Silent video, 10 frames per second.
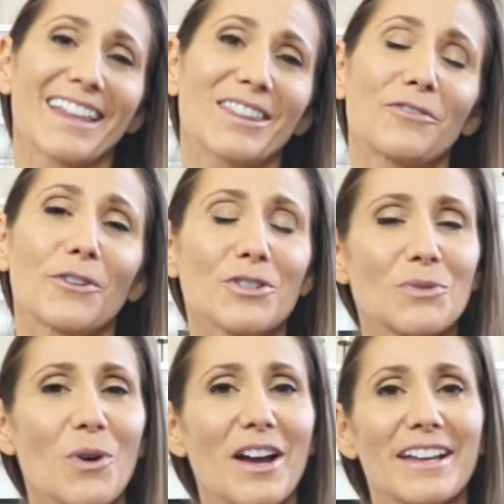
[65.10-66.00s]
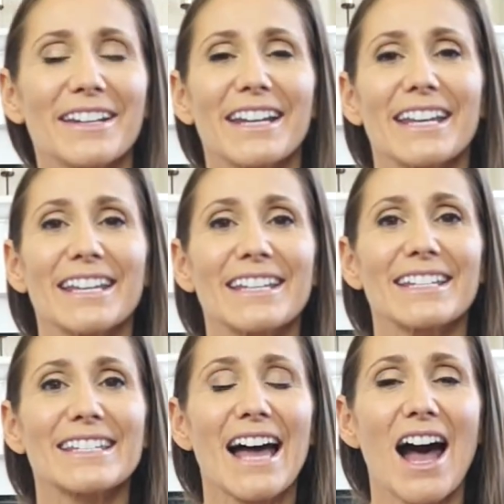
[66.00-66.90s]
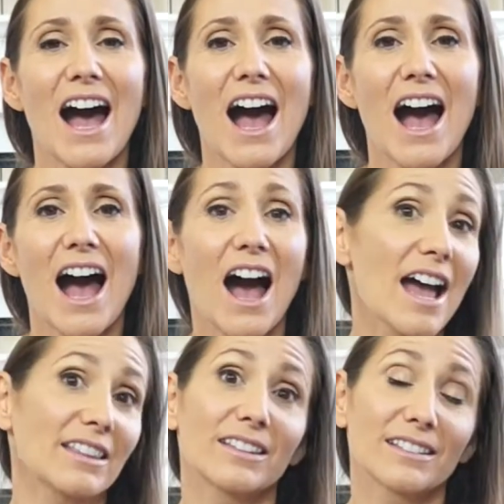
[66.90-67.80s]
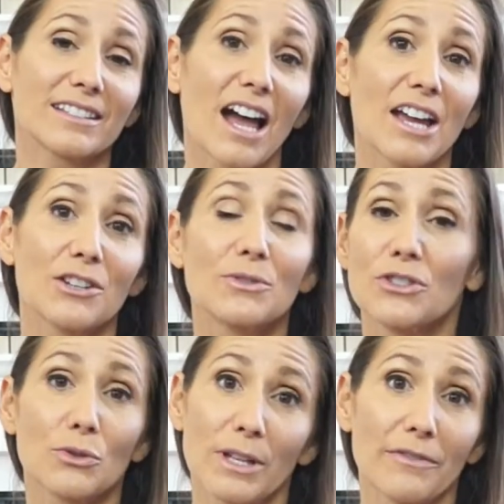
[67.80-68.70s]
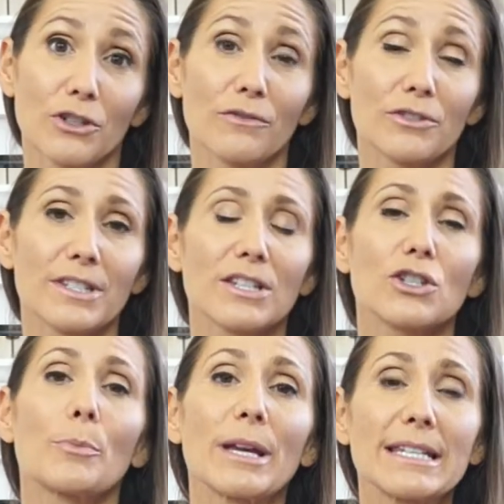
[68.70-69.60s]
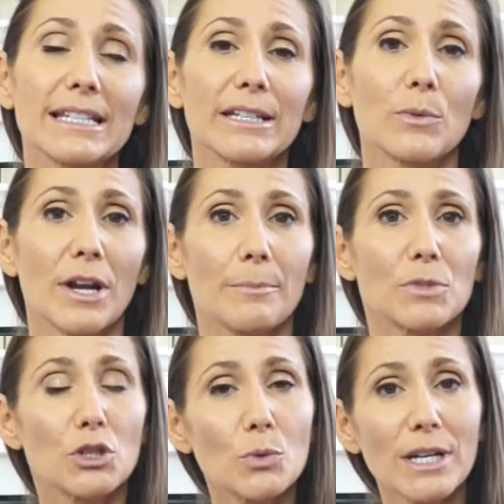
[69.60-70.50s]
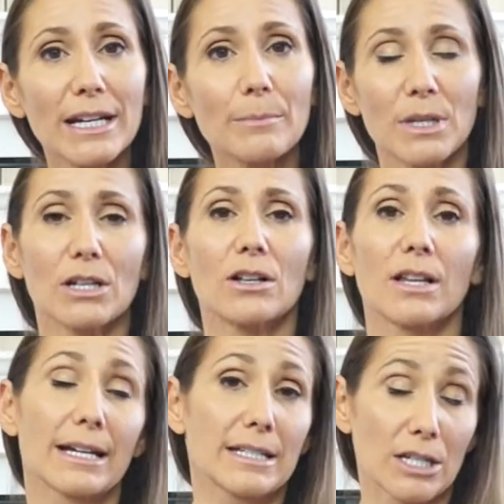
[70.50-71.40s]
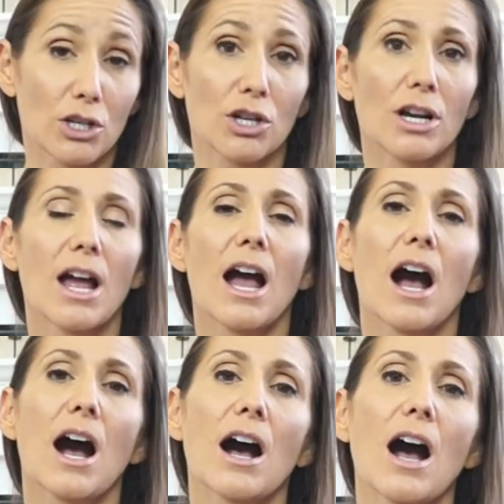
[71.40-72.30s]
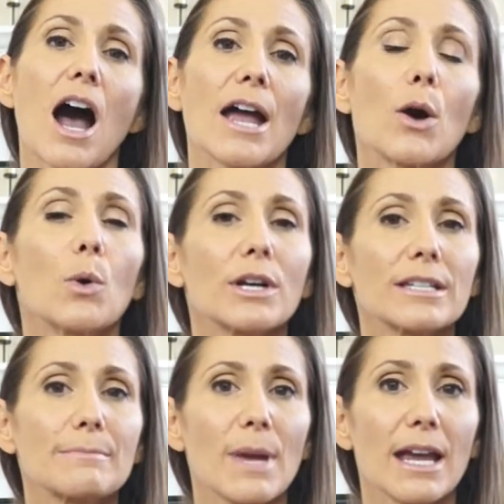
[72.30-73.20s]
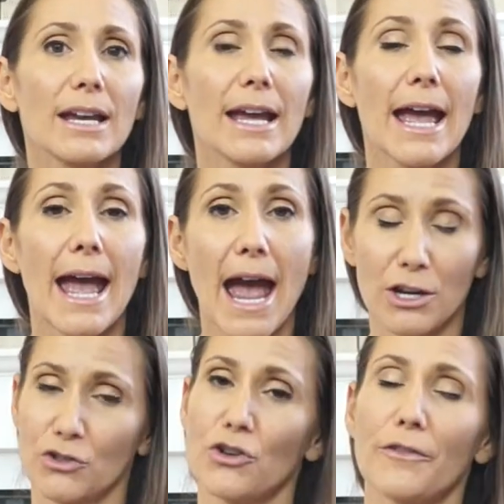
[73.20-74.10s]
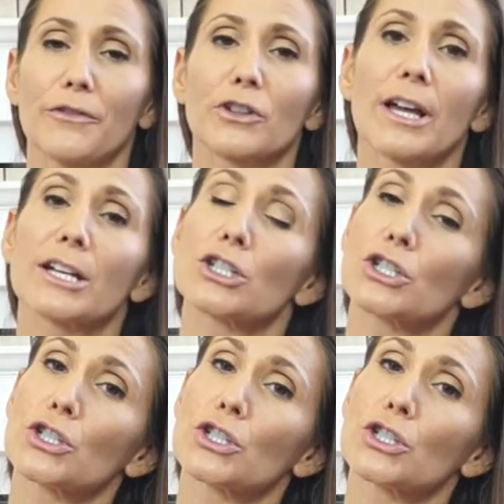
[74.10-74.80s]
The first one is I do leftovers. So basically when I'm doing a meal, like a dinner, I always make extra for, like,